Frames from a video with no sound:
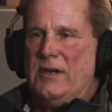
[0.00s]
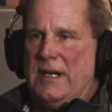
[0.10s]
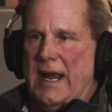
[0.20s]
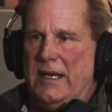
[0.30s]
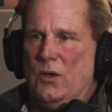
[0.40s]

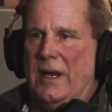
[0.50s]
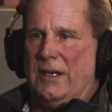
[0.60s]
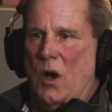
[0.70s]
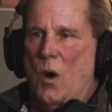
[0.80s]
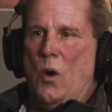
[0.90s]
day you had
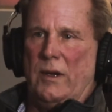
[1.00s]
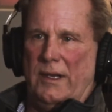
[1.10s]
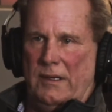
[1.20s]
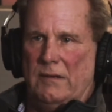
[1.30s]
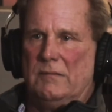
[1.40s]
to own it,
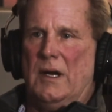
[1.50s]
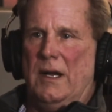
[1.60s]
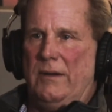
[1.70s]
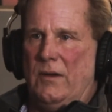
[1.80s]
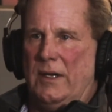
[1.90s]

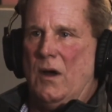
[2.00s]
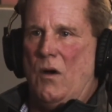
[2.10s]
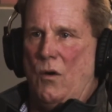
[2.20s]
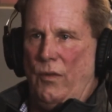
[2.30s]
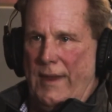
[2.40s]
right? You had to
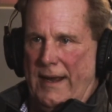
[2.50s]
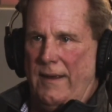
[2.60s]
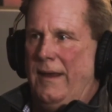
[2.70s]
own that.